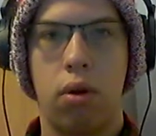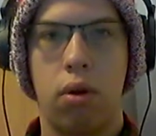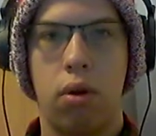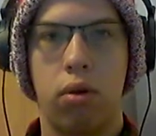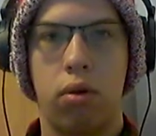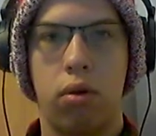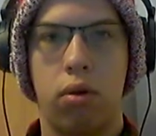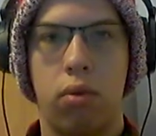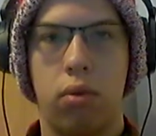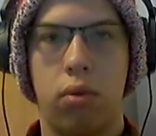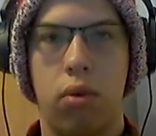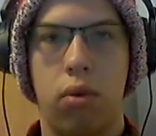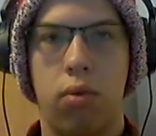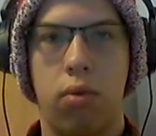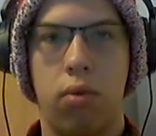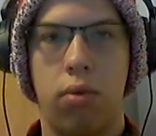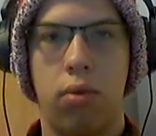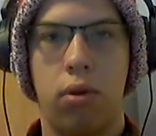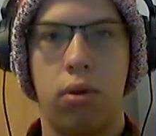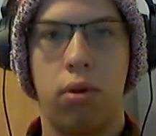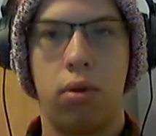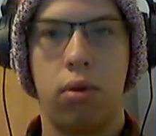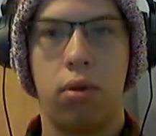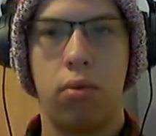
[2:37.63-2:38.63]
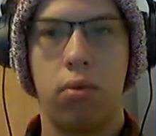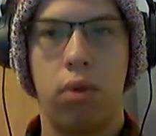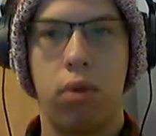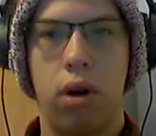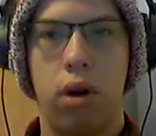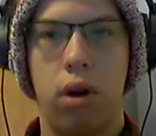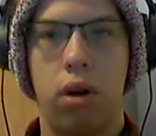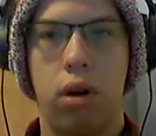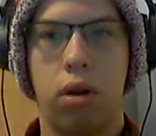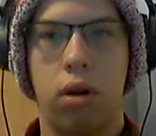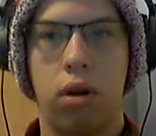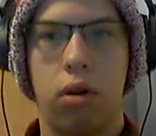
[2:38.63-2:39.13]
There's one
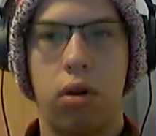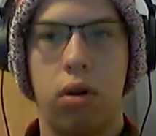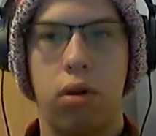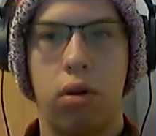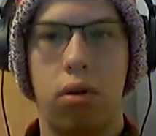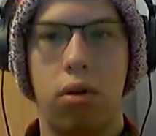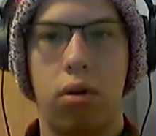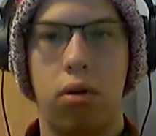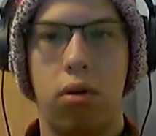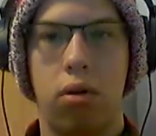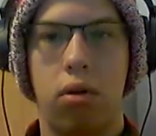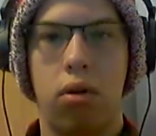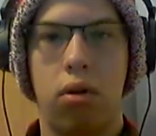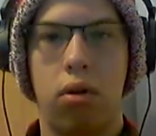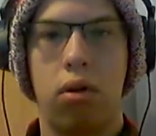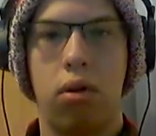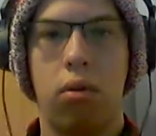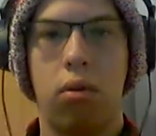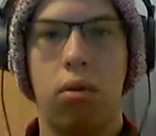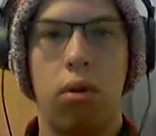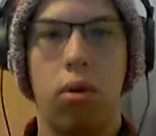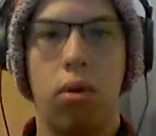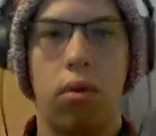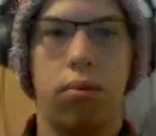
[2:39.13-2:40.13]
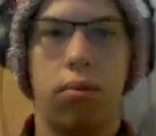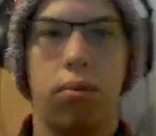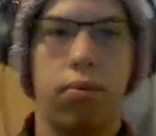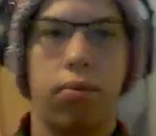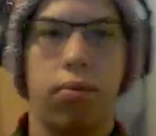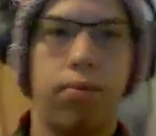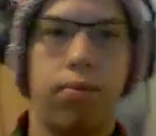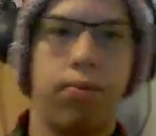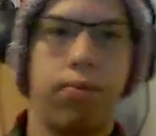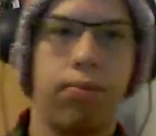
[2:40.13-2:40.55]
person waiting. Oh well.